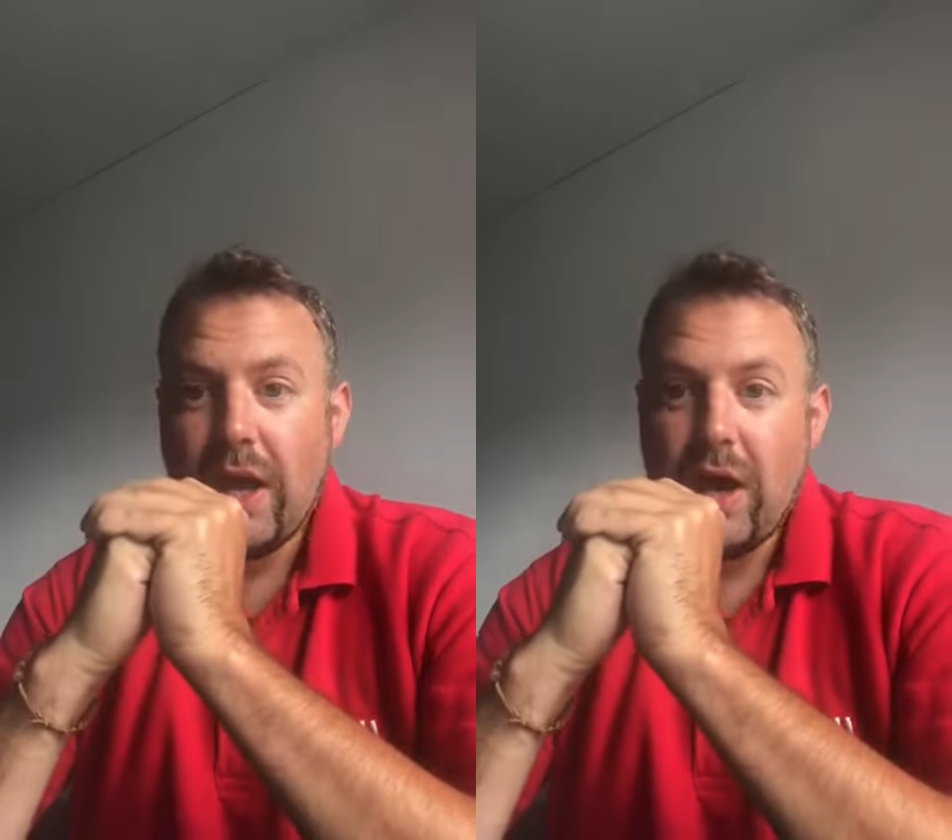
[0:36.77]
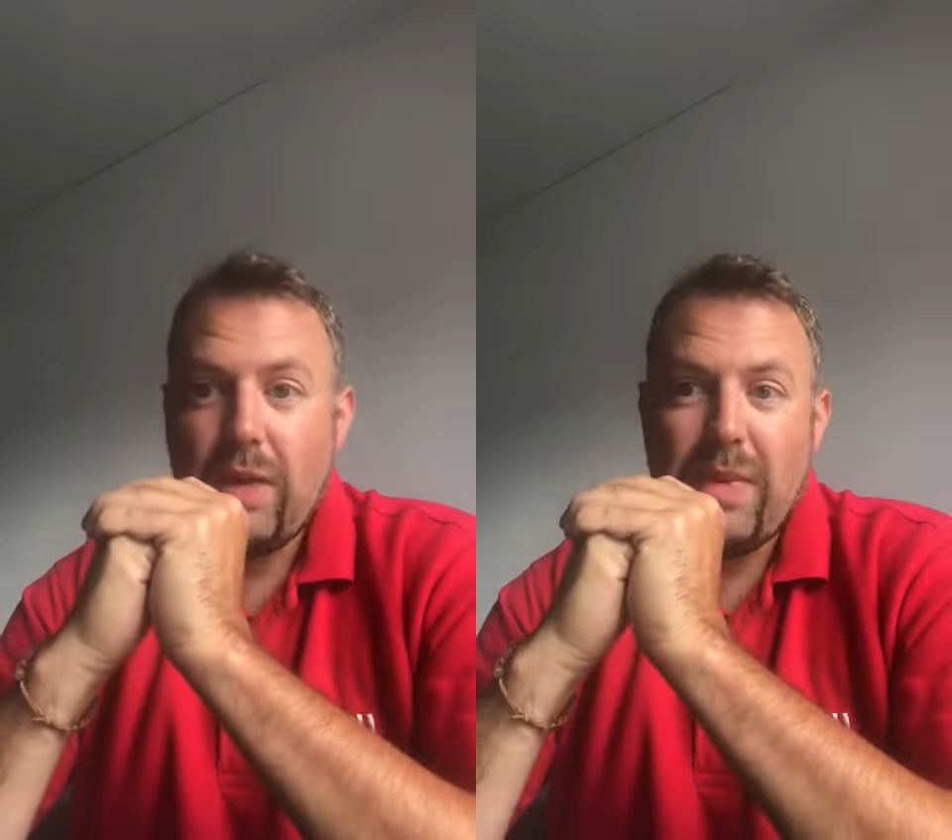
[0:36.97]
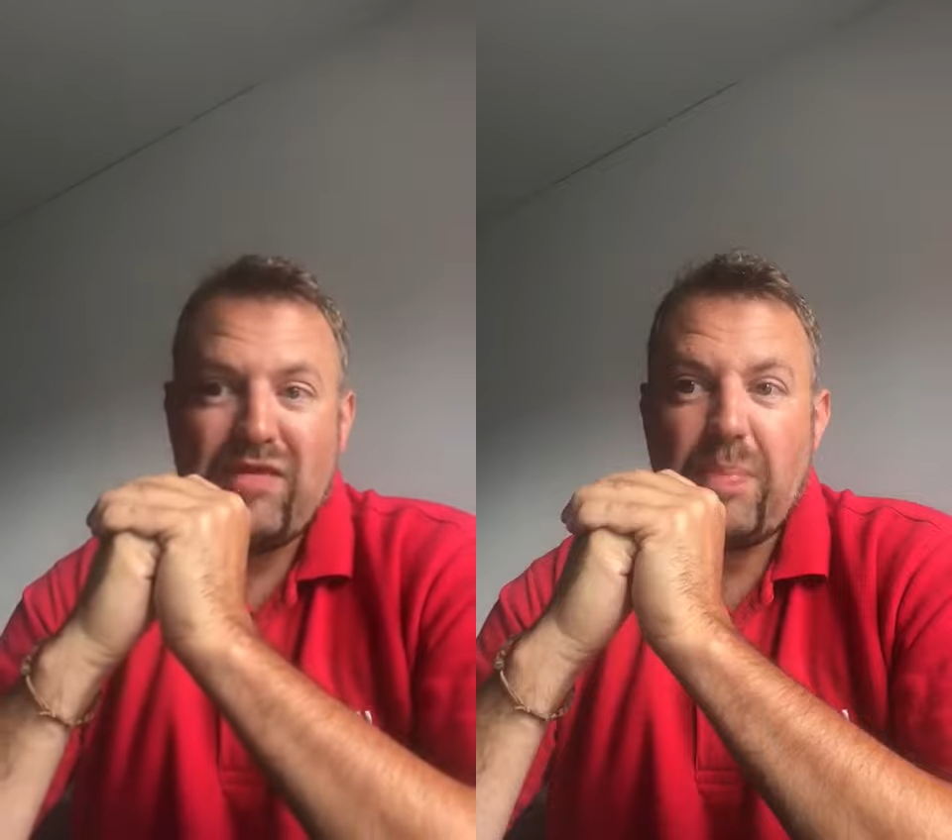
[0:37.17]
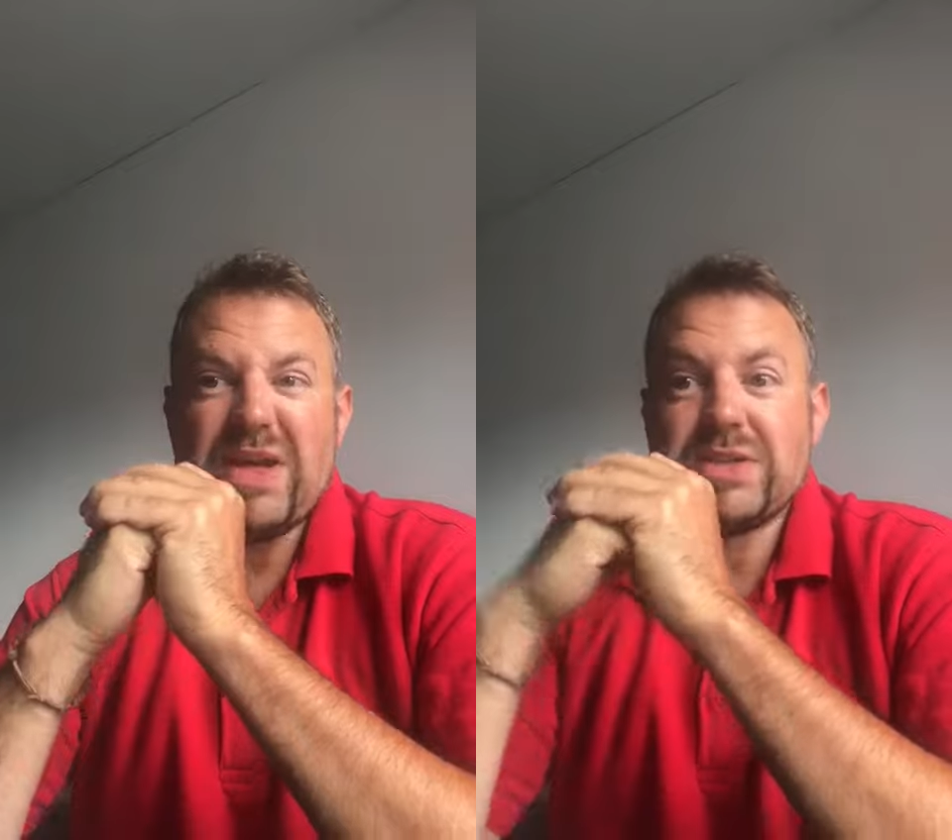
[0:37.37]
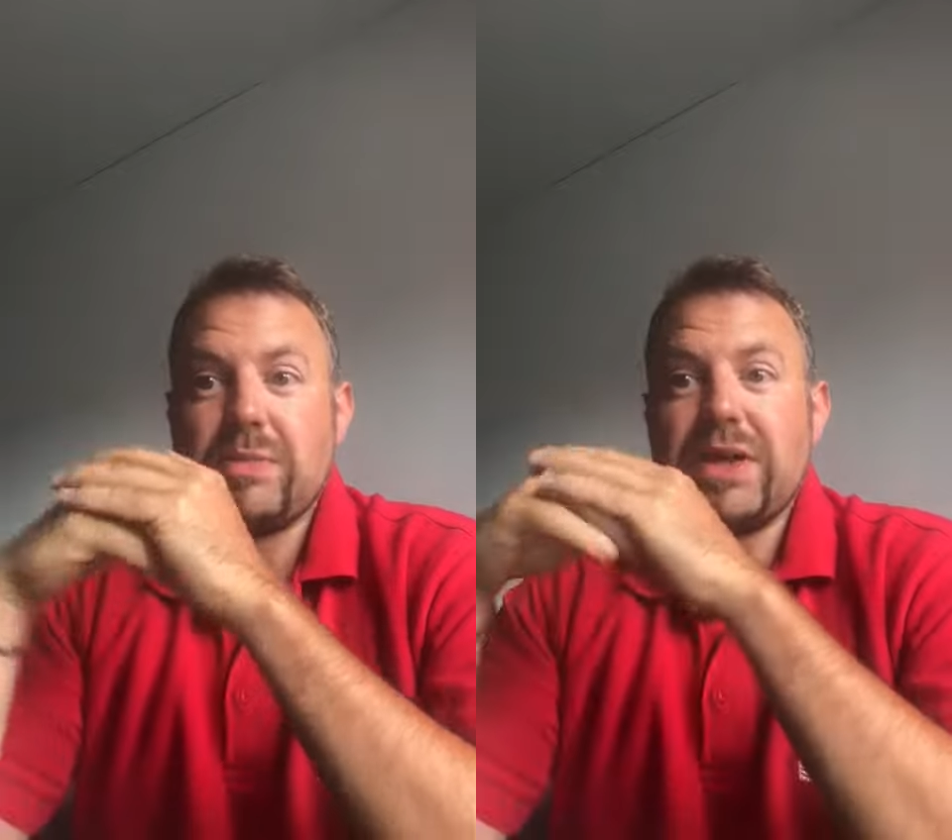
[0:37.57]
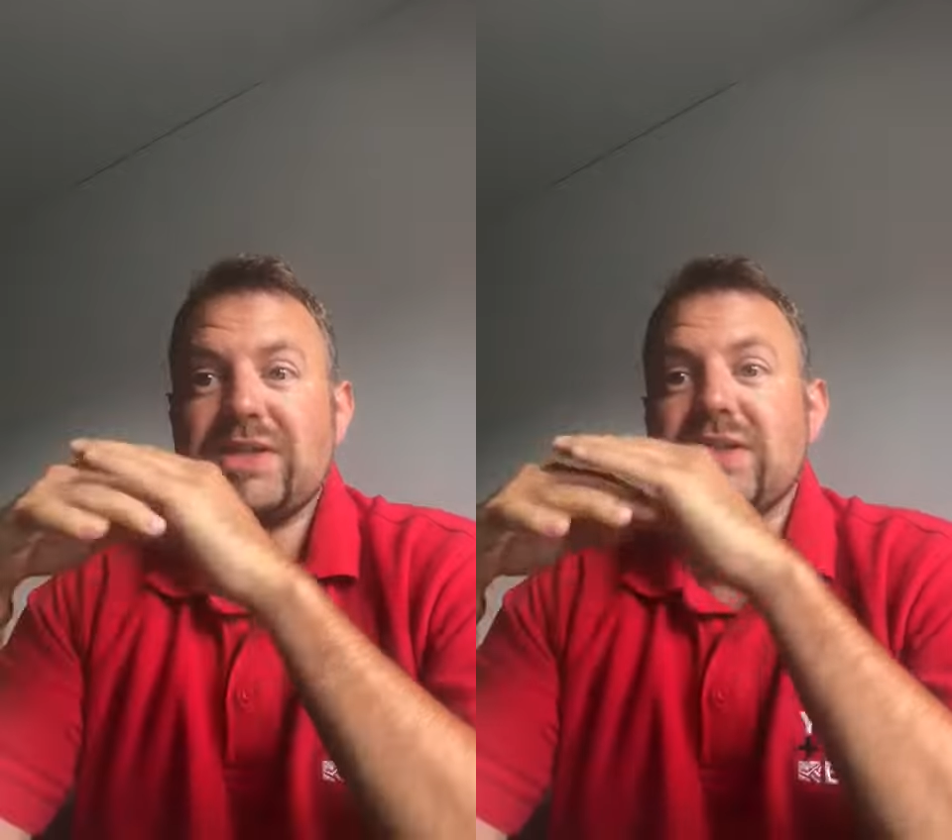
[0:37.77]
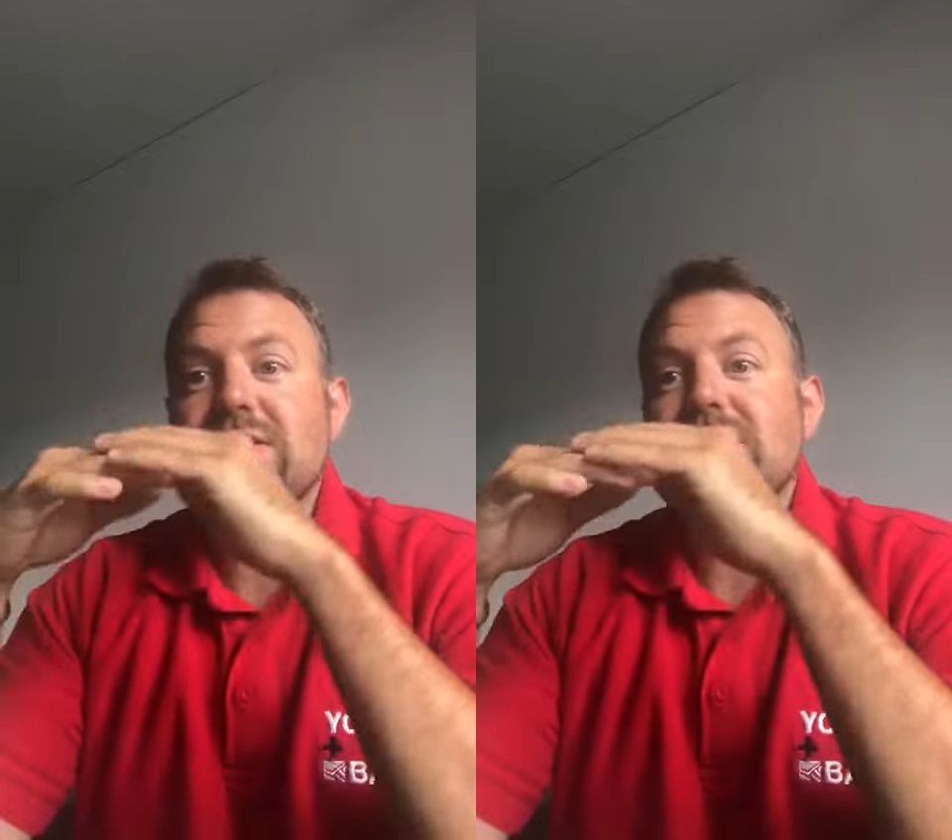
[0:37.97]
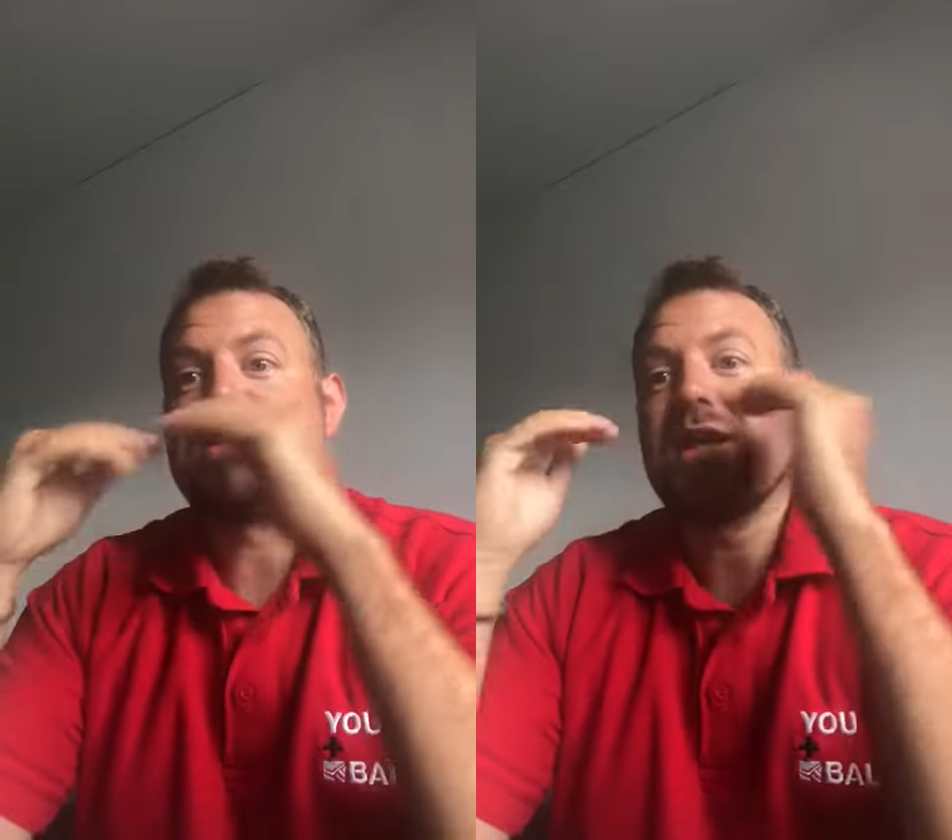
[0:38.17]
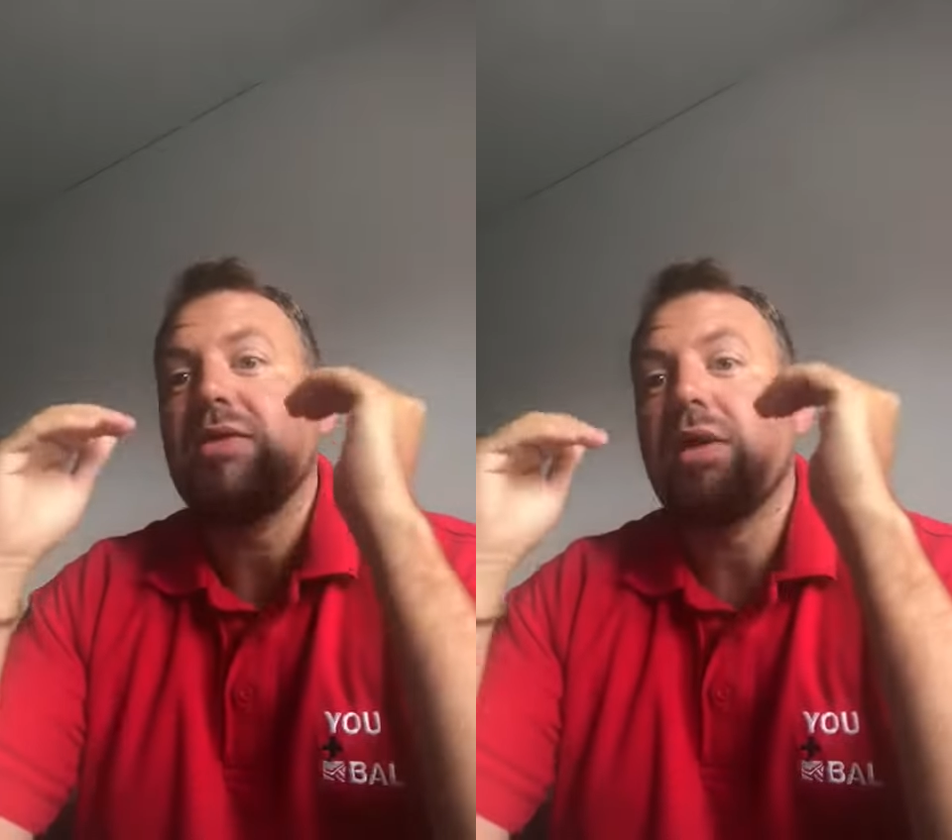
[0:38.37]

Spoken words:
other bits and pieces to sit